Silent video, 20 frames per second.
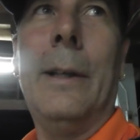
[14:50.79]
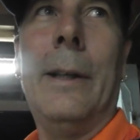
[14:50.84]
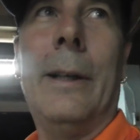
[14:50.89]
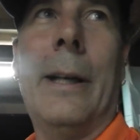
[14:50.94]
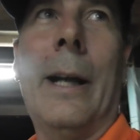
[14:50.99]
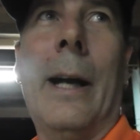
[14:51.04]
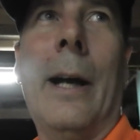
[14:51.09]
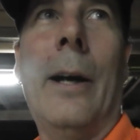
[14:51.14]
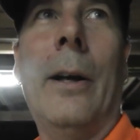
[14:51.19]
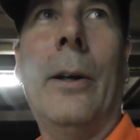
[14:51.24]
you
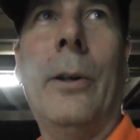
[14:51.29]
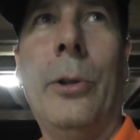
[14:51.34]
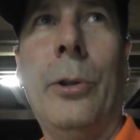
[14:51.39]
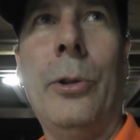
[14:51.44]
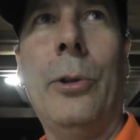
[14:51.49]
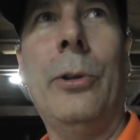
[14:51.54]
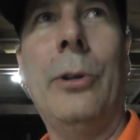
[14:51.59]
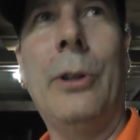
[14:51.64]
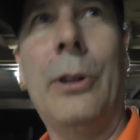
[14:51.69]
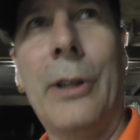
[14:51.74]
know, who
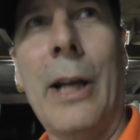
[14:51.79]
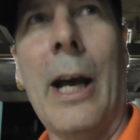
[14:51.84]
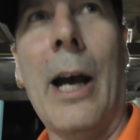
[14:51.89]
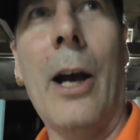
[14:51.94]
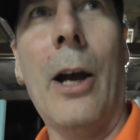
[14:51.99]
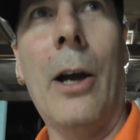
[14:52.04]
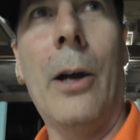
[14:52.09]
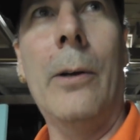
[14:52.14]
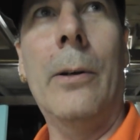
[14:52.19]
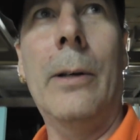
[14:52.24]
you
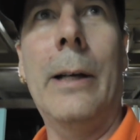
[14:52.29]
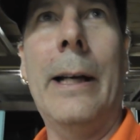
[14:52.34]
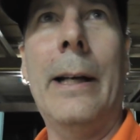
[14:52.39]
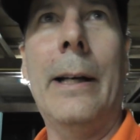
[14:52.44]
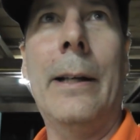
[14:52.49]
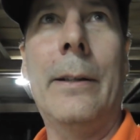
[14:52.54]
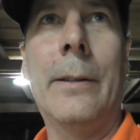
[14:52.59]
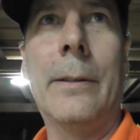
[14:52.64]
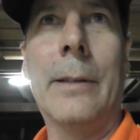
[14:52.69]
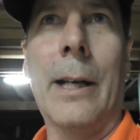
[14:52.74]
know
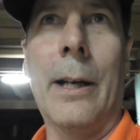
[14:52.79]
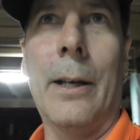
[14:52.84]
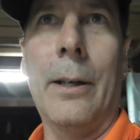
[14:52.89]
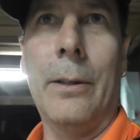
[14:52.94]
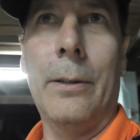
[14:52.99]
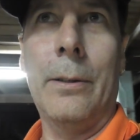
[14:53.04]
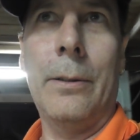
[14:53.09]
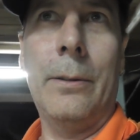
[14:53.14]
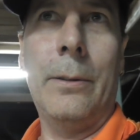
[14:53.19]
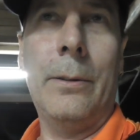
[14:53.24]
and, you know,
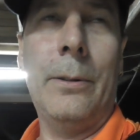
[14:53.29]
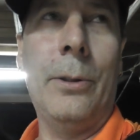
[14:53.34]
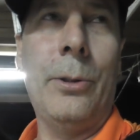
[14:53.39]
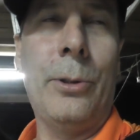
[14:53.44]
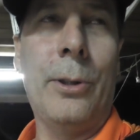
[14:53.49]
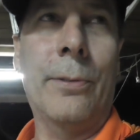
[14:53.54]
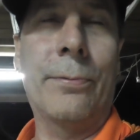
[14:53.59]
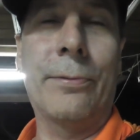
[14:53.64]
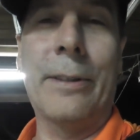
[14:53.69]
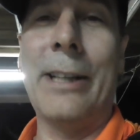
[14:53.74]
who
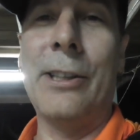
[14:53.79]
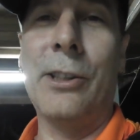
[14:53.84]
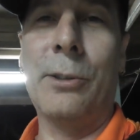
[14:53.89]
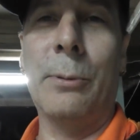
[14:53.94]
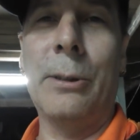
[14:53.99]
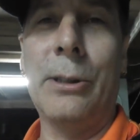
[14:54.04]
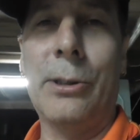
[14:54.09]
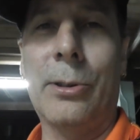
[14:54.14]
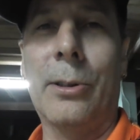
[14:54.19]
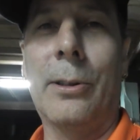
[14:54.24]
you're friends
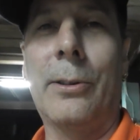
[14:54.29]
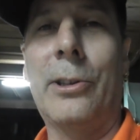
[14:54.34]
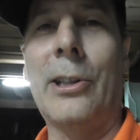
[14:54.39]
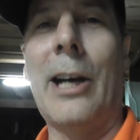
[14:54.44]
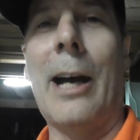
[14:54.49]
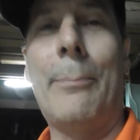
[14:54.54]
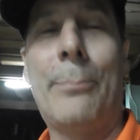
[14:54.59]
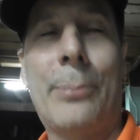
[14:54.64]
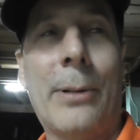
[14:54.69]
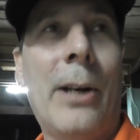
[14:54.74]
with sort of
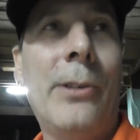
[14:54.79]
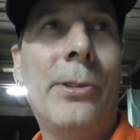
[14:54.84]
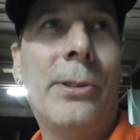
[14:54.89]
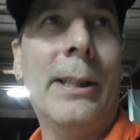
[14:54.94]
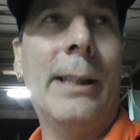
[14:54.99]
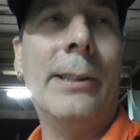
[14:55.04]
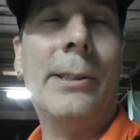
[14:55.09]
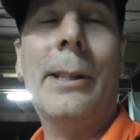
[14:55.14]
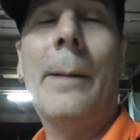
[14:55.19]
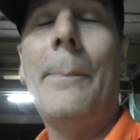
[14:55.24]
type
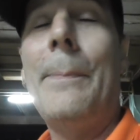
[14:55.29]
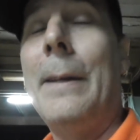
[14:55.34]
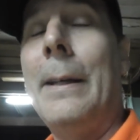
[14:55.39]
process